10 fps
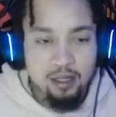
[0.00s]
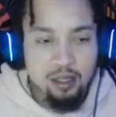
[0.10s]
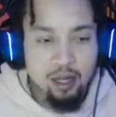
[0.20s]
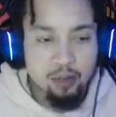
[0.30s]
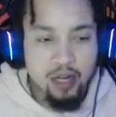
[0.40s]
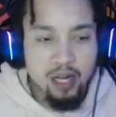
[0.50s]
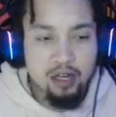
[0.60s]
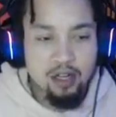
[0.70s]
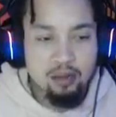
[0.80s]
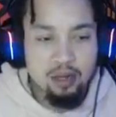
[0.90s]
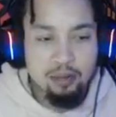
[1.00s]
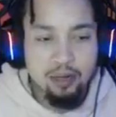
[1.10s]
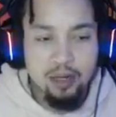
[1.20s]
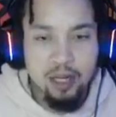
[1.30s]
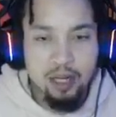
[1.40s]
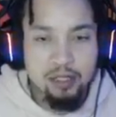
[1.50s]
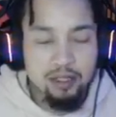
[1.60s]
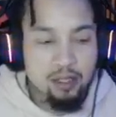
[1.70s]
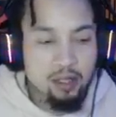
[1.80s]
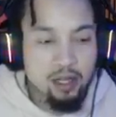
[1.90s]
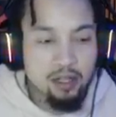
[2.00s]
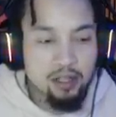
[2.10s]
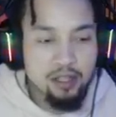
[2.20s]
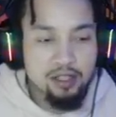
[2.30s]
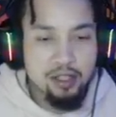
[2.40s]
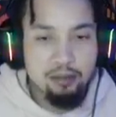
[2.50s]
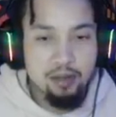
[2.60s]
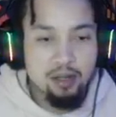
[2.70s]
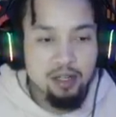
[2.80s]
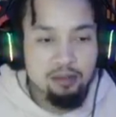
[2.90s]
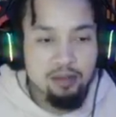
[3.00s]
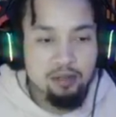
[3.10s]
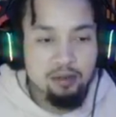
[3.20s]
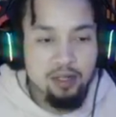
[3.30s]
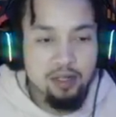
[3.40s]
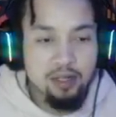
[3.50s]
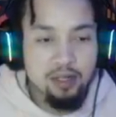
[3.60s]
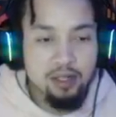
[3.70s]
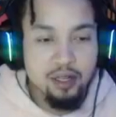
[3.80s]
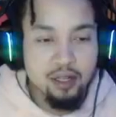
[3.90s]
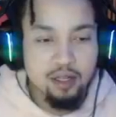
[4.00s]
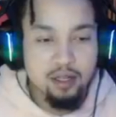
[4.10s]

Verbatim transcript: Oh, we got another one up here, guys. Oh, I think he's up there on expressway. Dang.